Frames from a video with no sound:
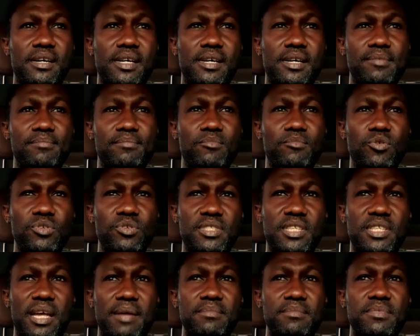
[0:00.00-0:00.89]
are most
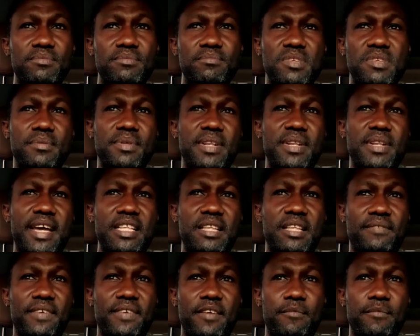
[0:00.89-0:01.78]
times maybe
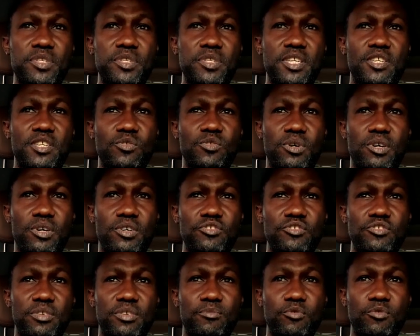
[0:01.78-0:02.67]
ninety-five percent to one
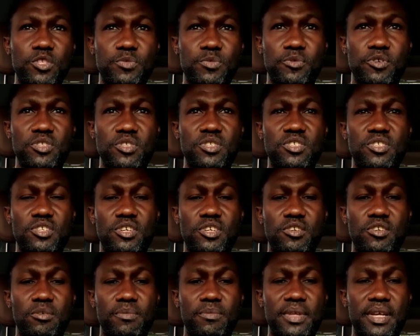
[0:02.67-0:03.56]
hundred. Most persons
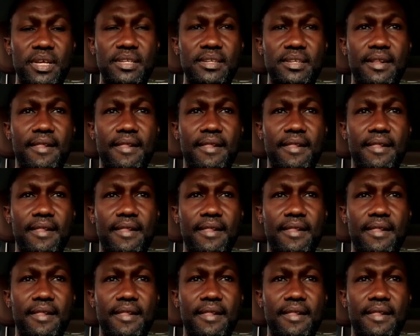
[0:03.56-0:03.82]
turn up there.